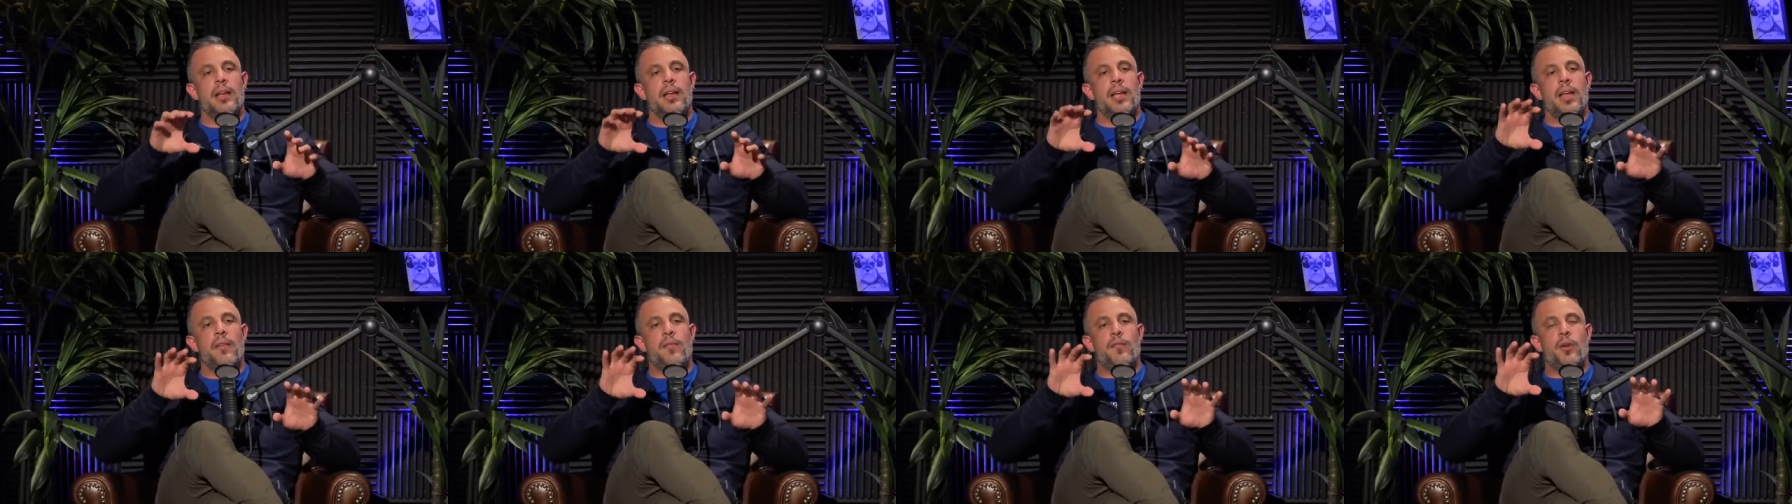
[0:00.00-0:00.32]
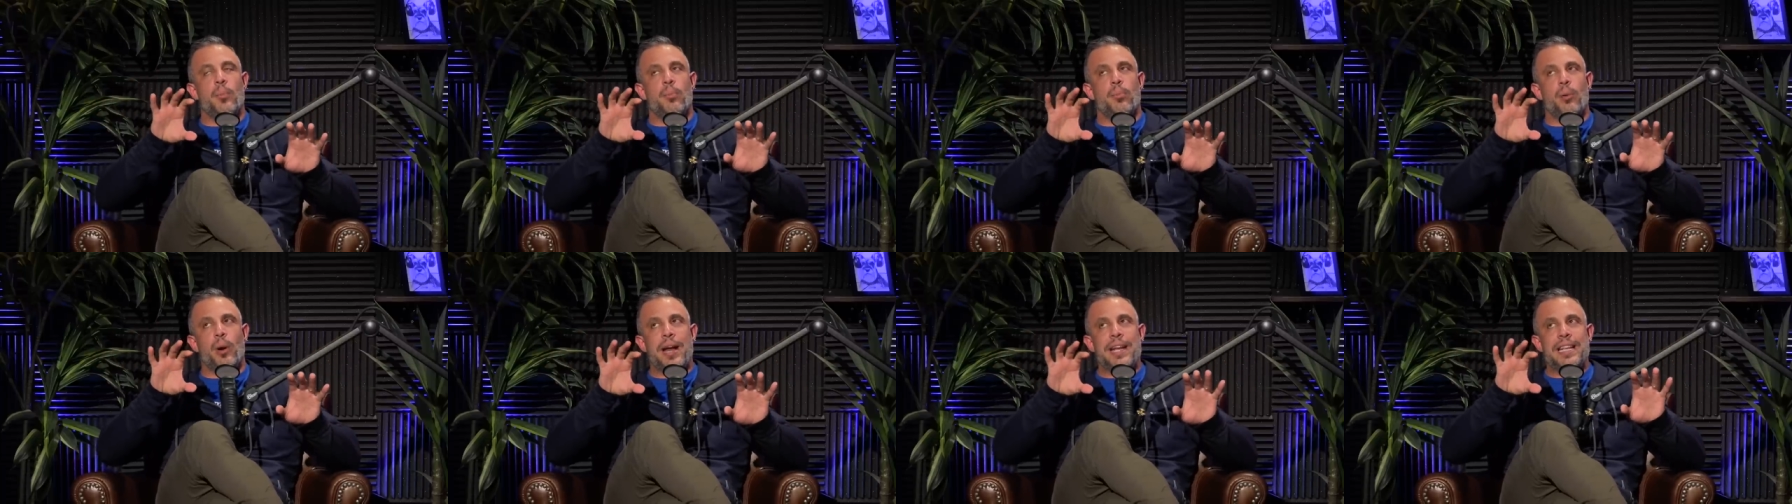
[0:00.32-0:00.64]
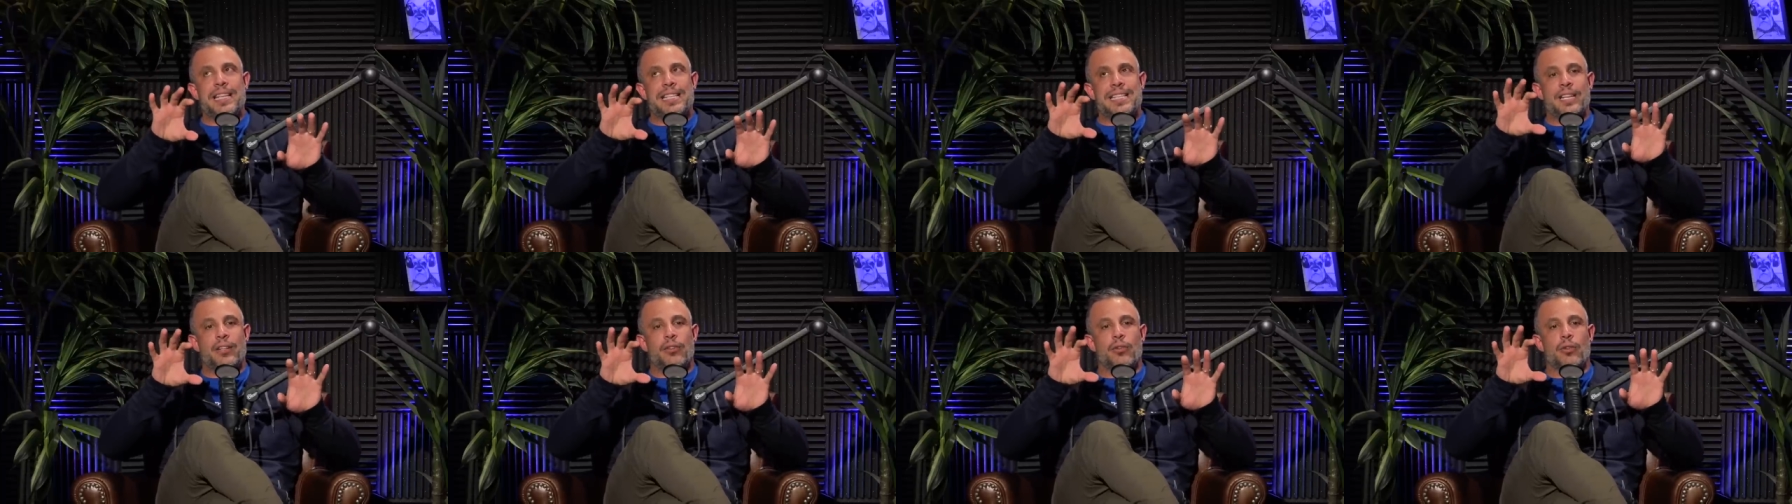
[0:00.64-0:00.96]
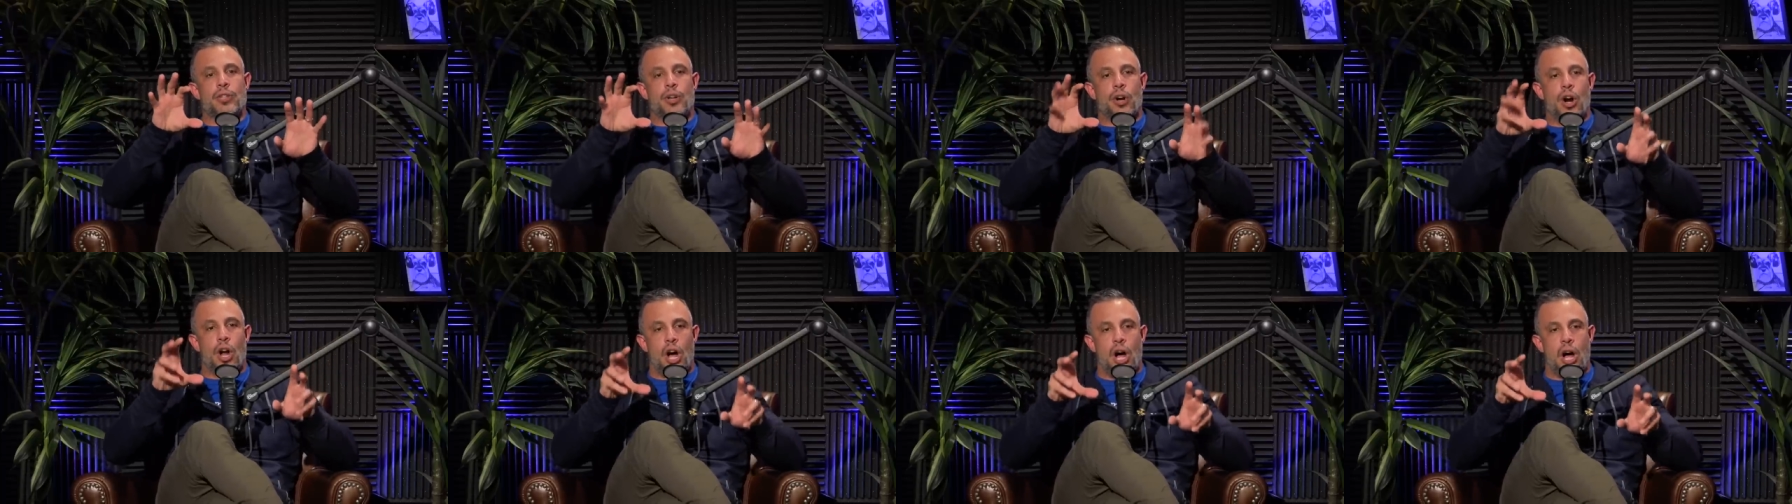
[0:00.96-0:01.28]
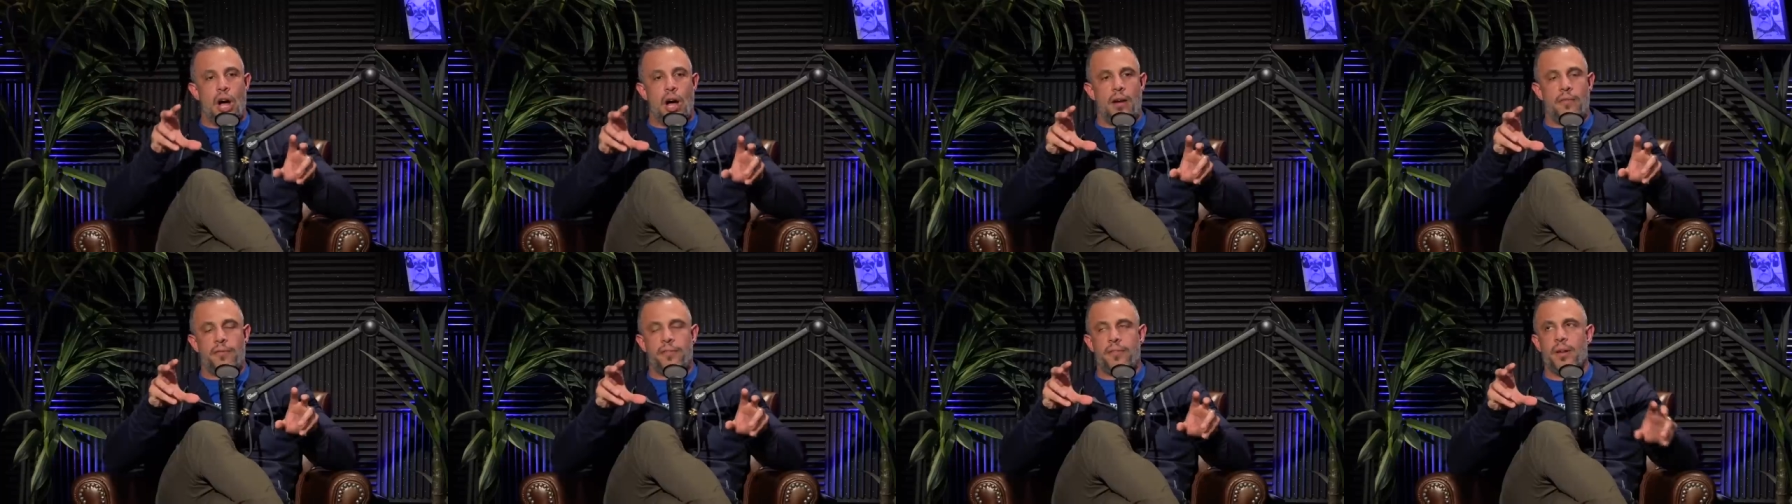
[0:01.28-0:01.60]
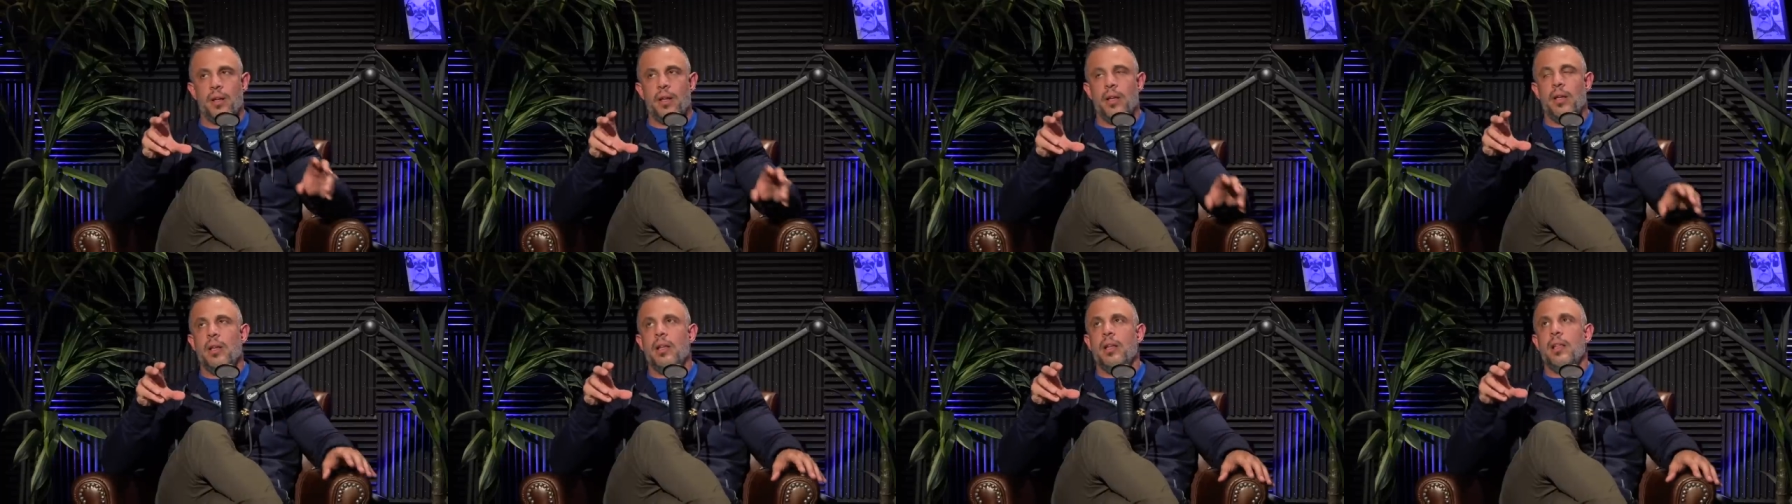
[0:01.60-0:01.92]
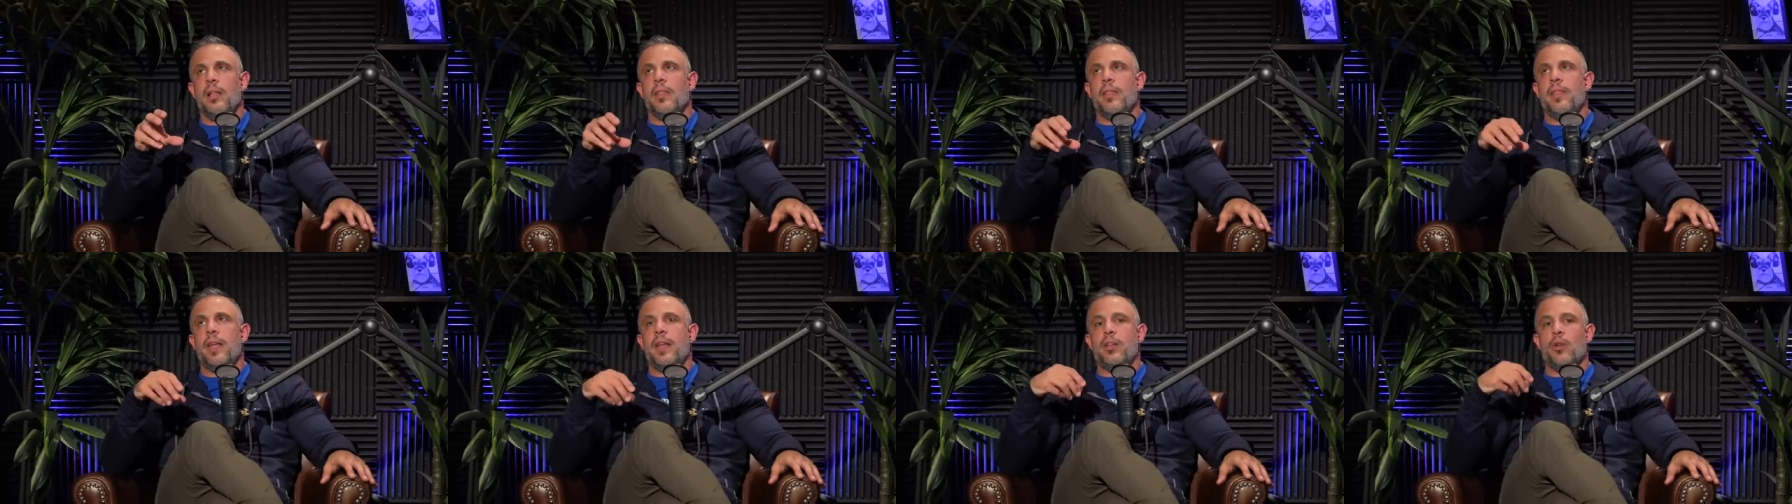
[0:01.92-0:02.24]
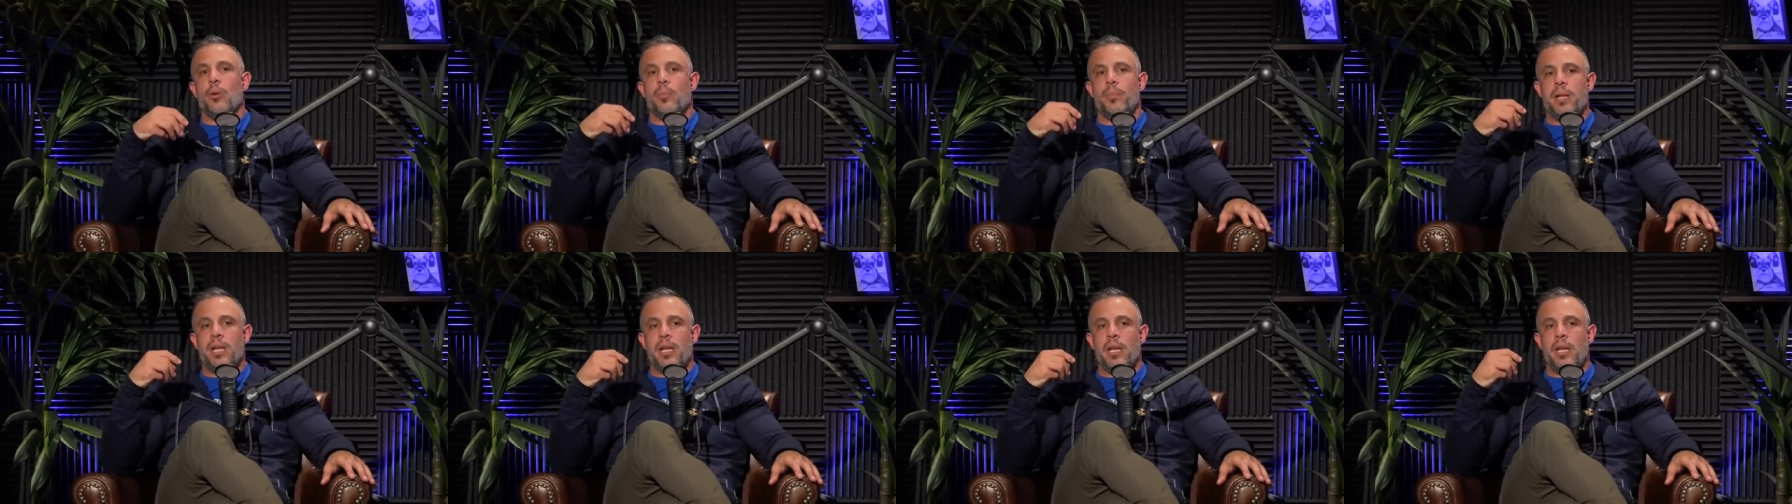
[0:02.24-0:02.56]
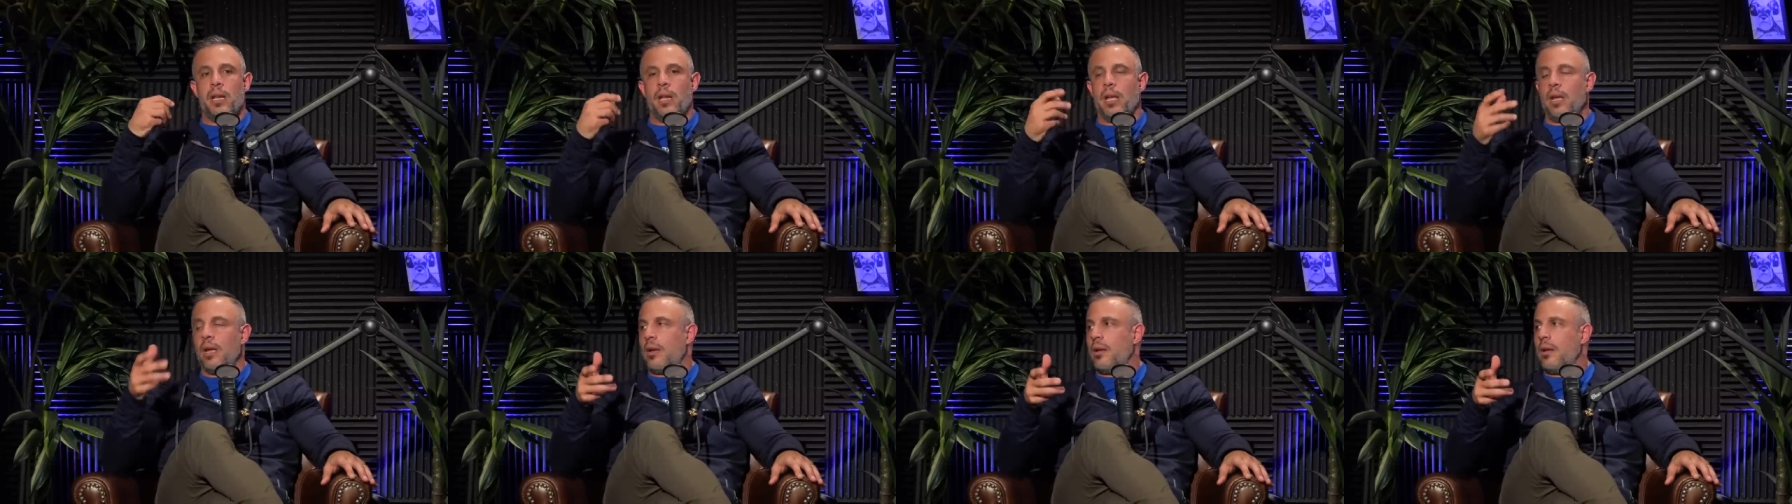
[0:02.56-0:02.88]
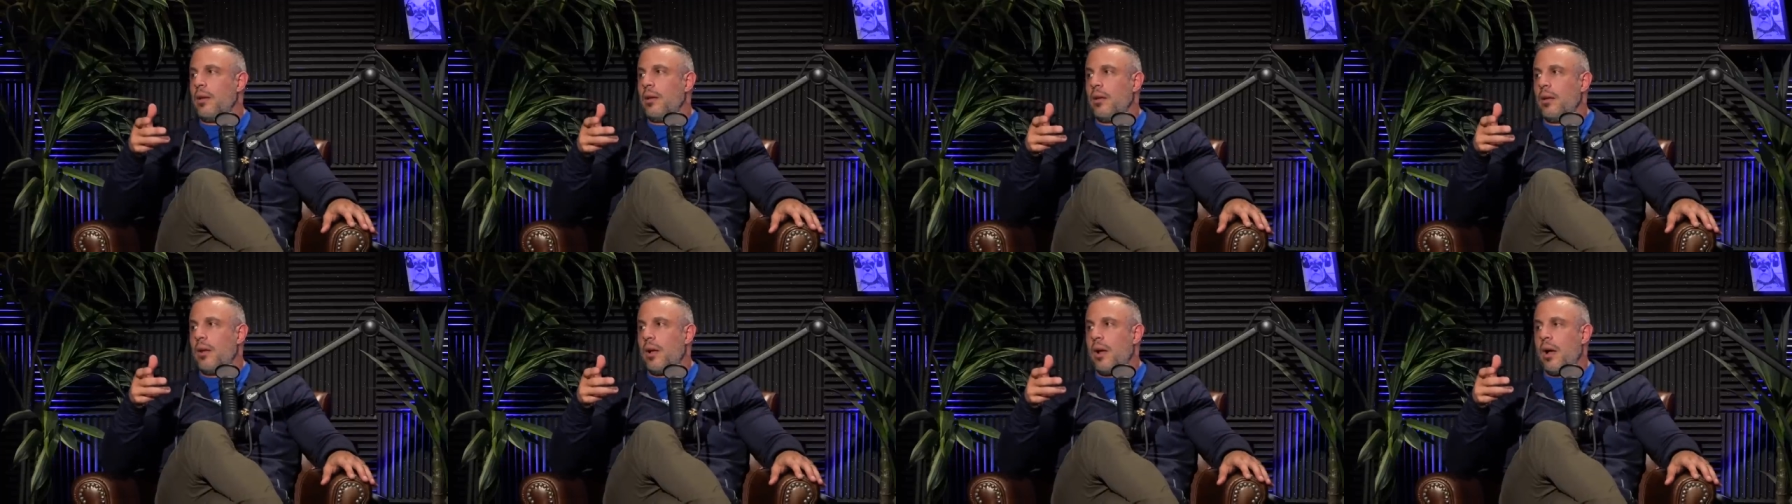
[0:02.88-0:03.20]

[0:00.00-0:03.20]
If your brain signals are off, then you'll be eating